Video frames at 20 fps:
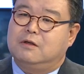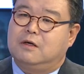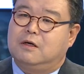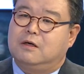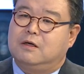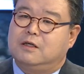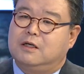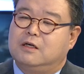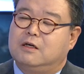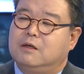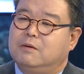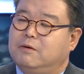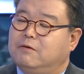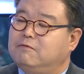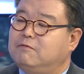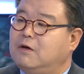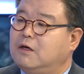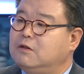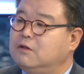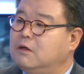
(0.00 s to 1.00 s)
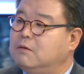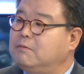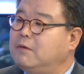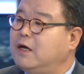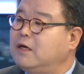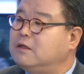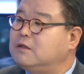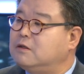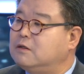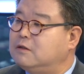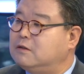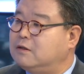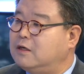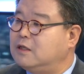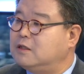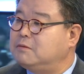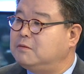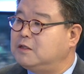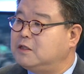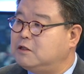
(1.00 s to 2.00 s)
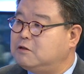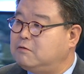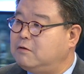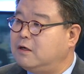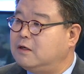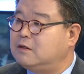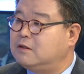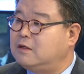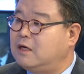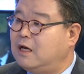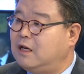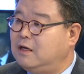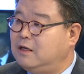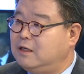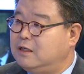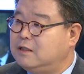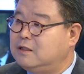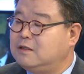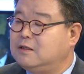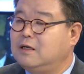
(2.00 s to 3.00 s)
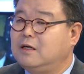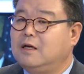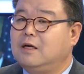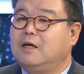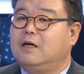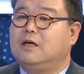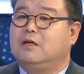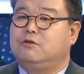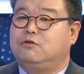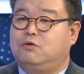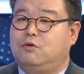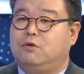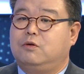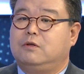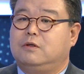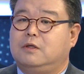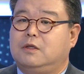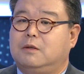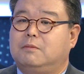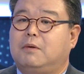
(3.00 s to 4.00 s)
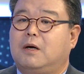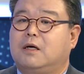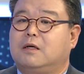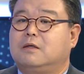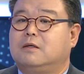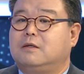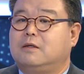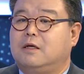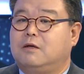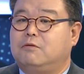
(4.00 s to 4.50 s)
economic fundamentals has been strengthened at least during the Park Geun-hye